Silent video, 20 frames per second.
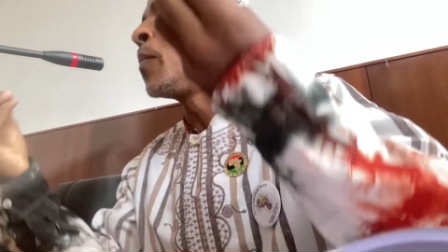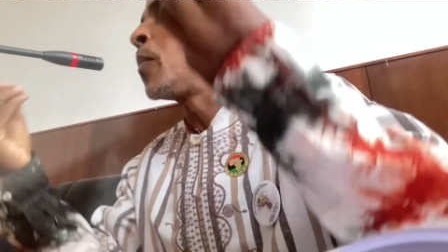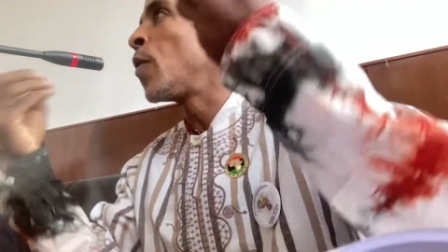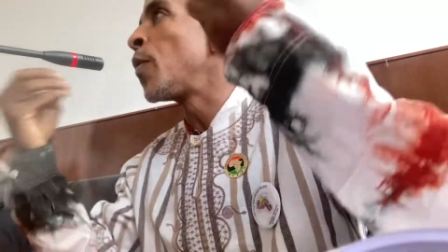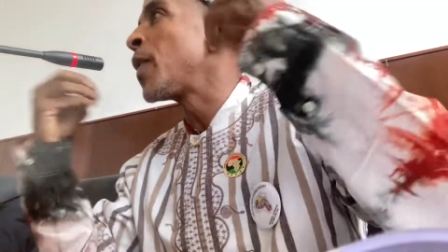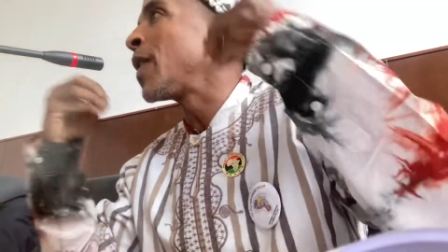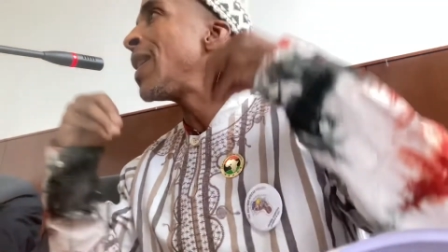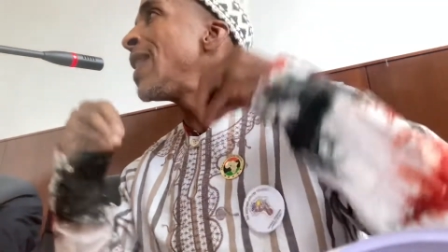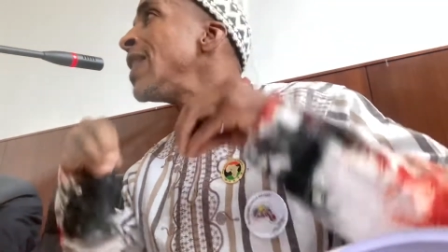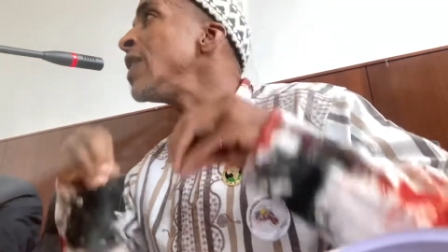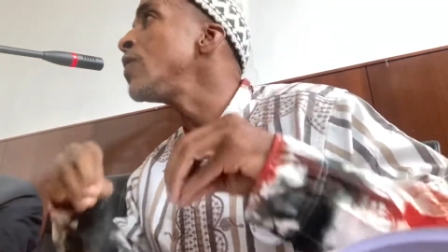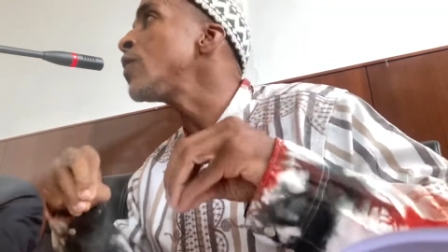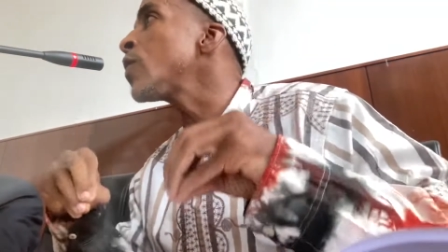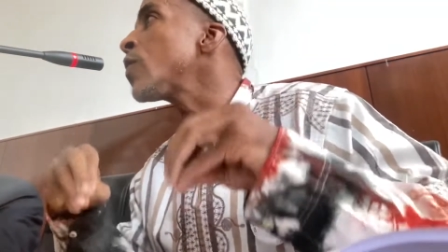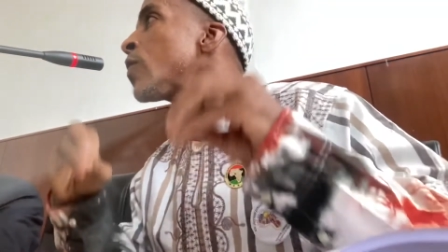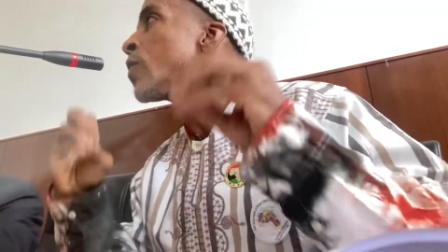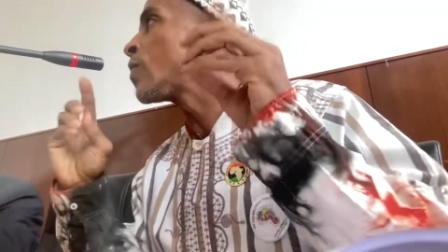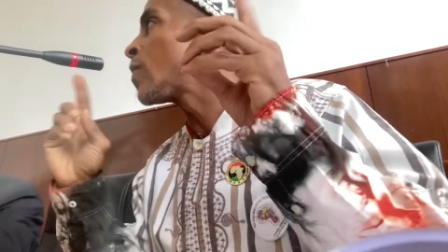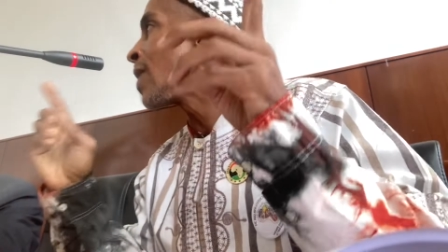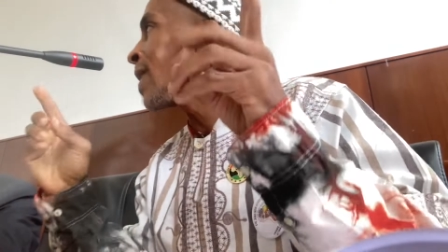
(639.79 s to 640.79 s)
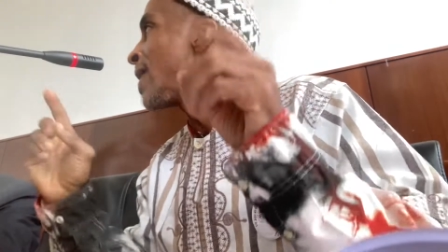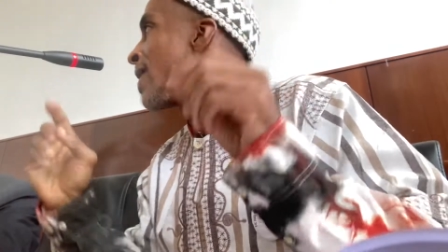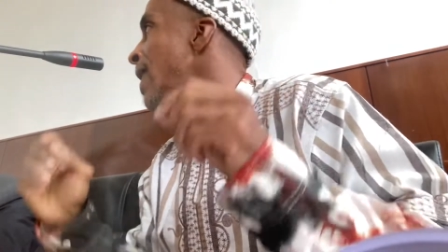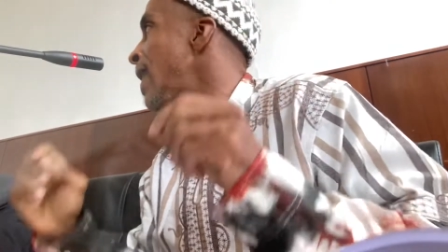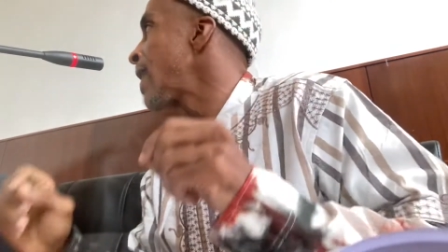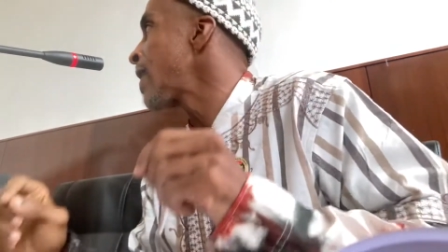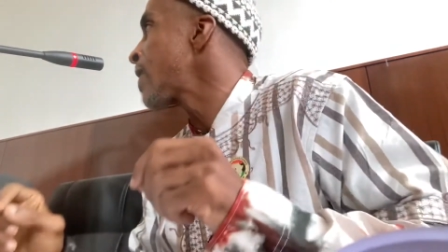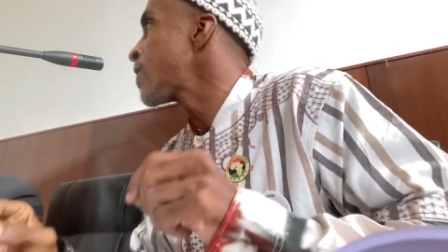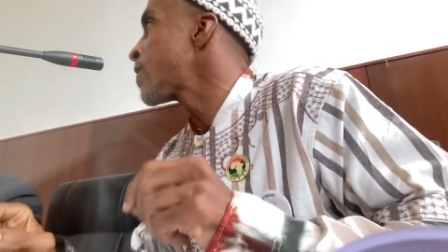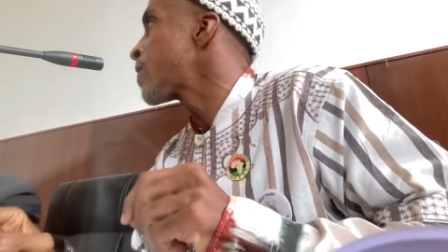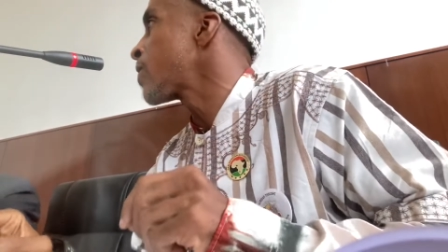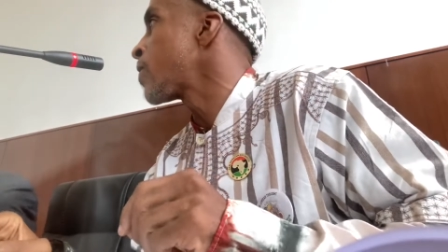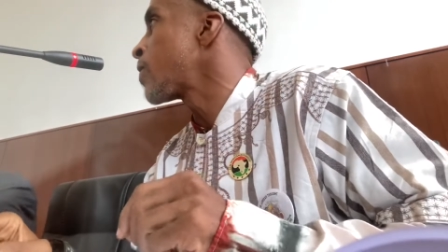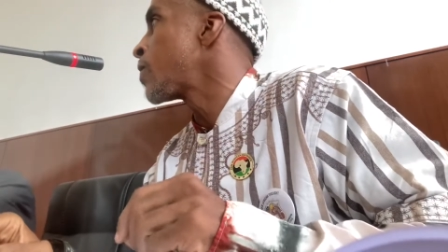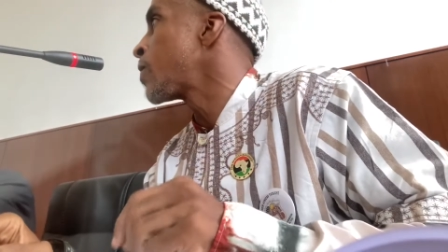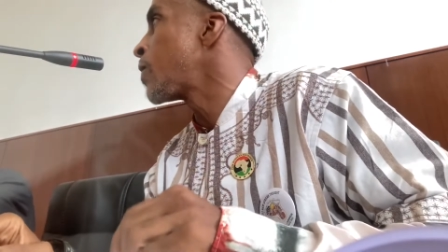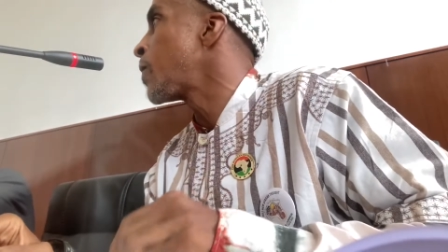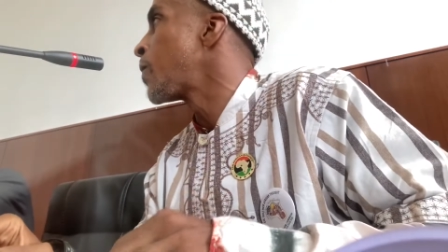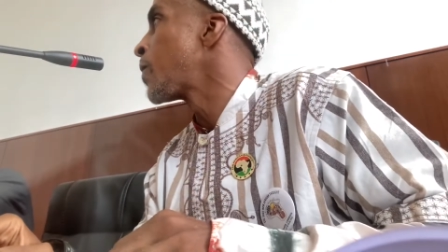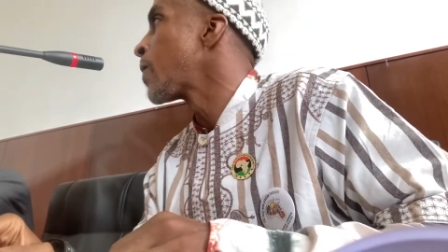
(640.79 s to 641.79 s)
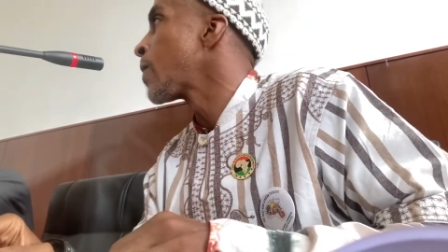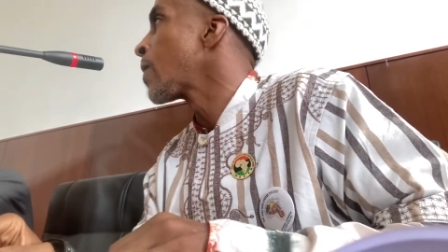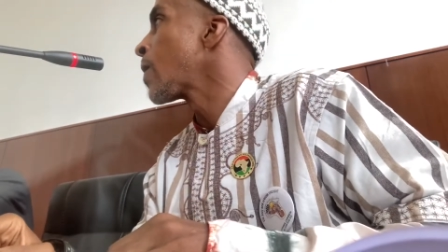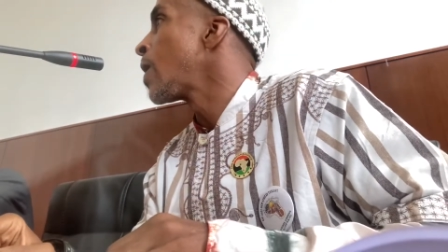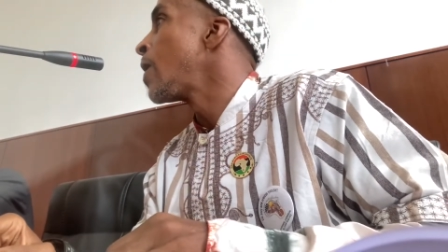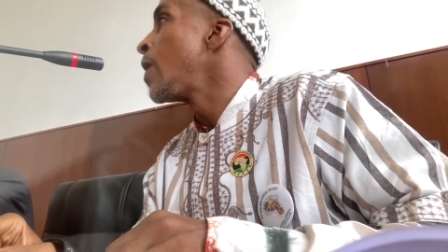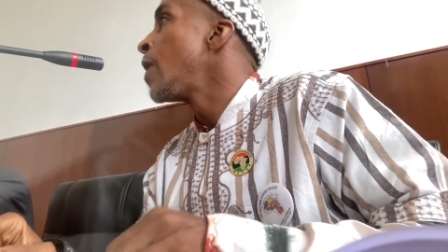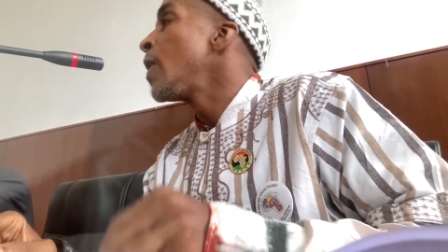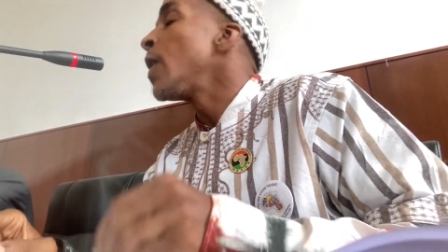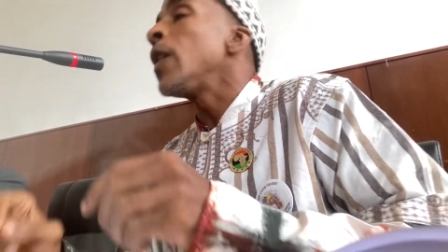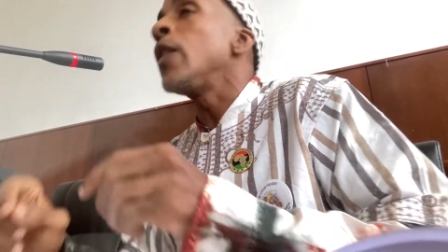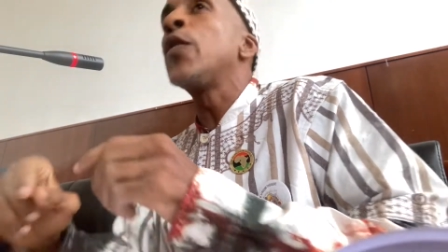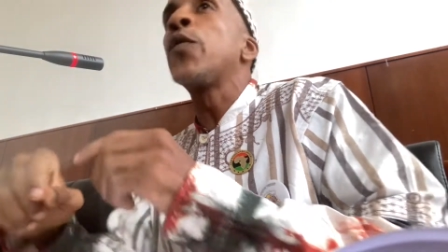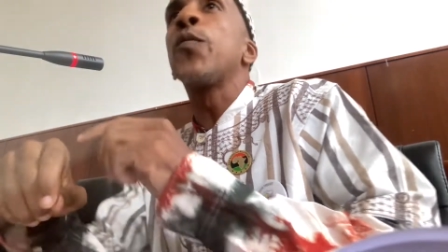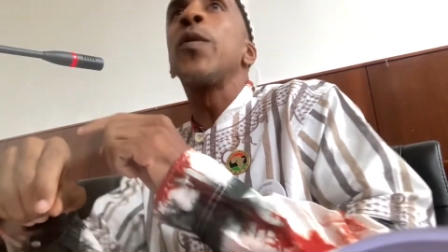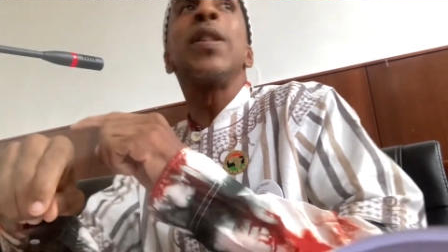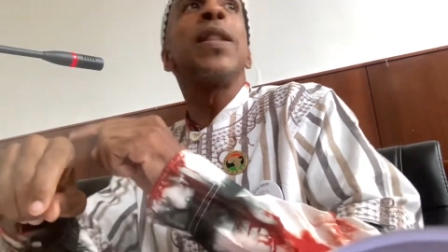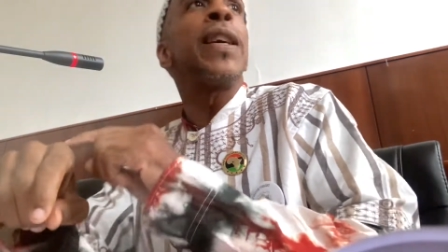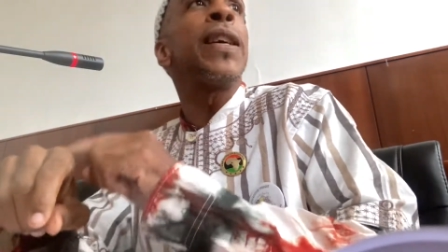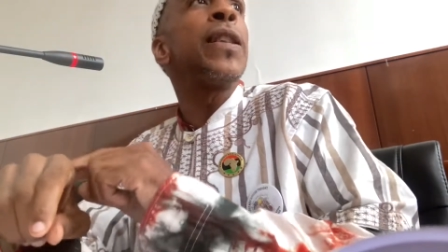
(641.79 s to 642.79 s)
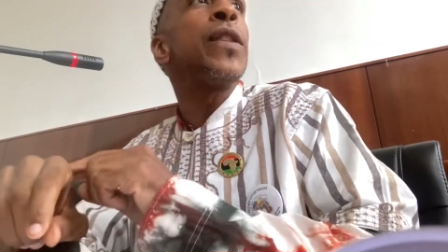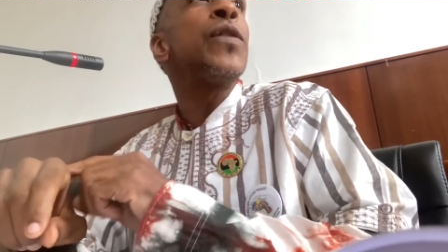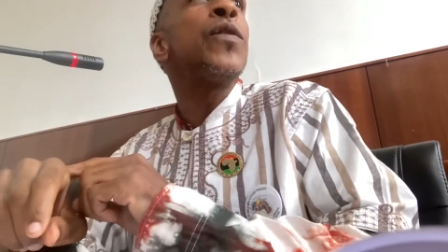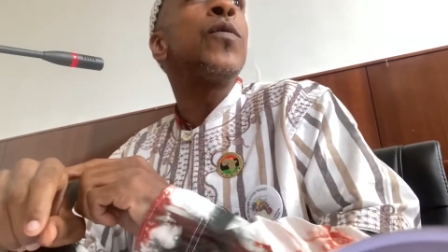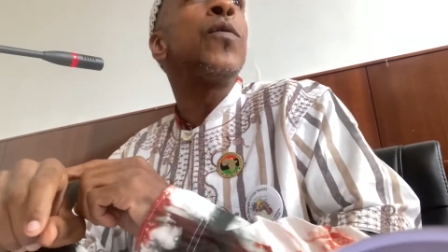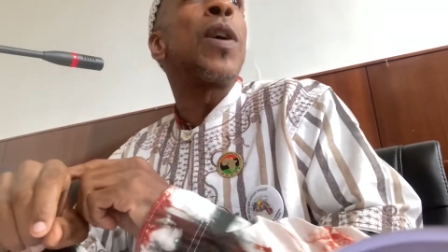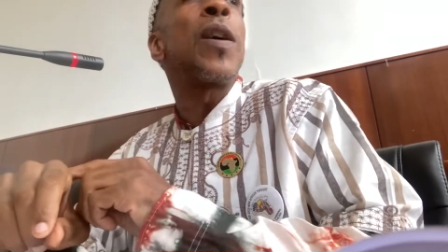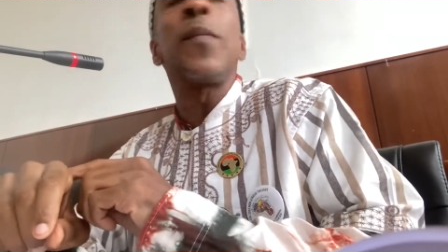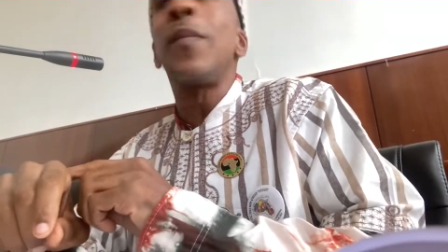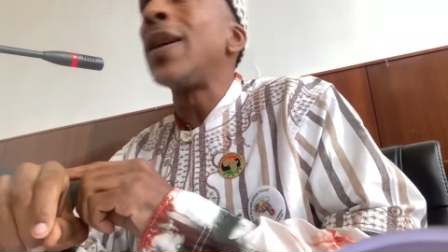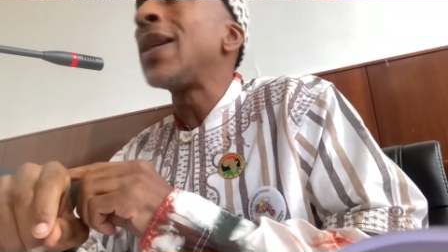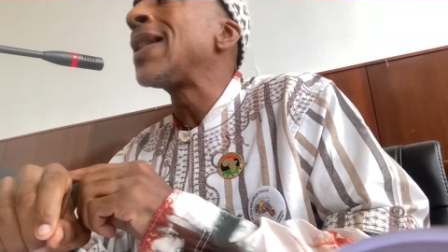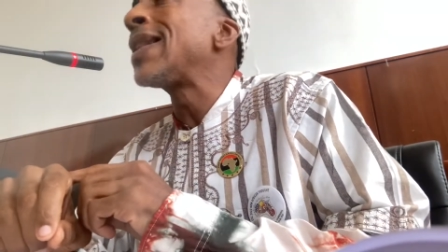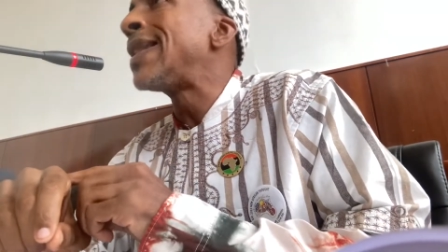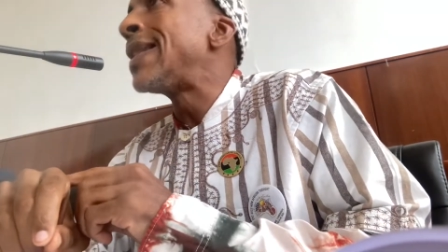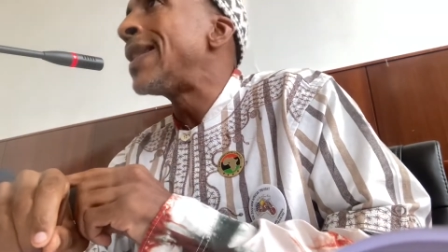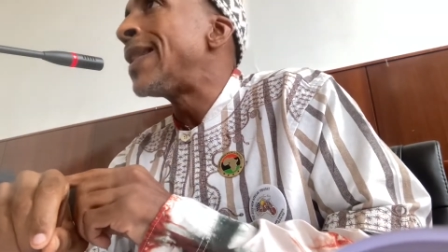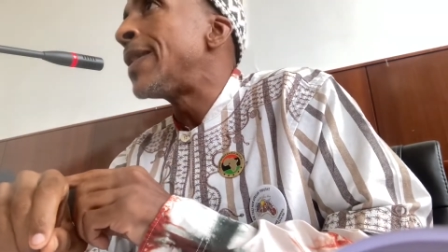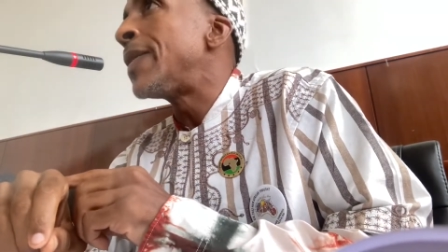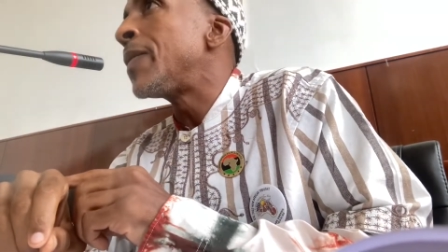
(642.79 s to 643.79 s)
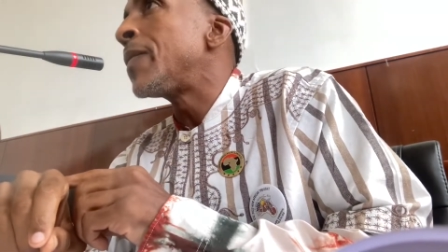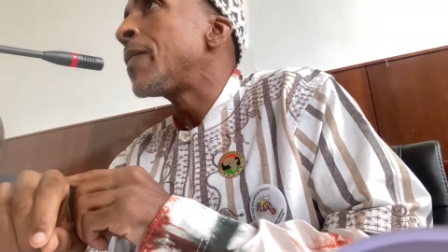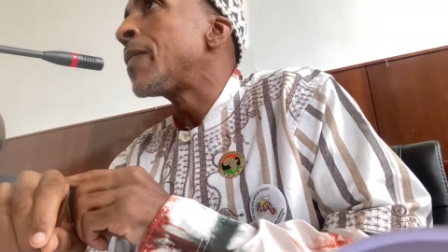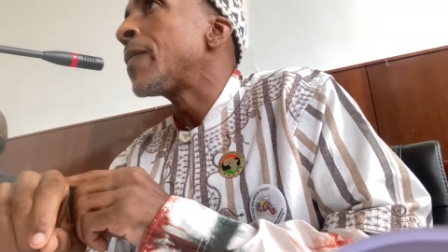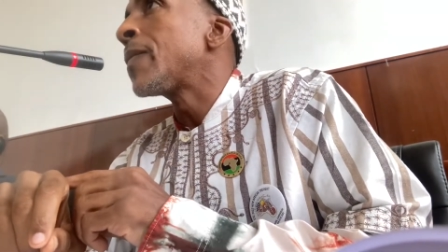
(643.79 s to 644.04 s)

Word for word: both internal and external, is related to our melanin.